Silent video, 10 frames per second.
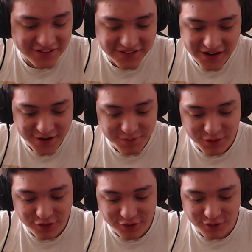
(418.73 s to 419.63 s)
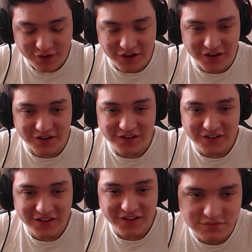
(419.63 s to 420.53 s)
I'd be so scared.
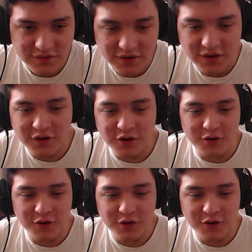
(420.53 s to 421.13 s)
You know,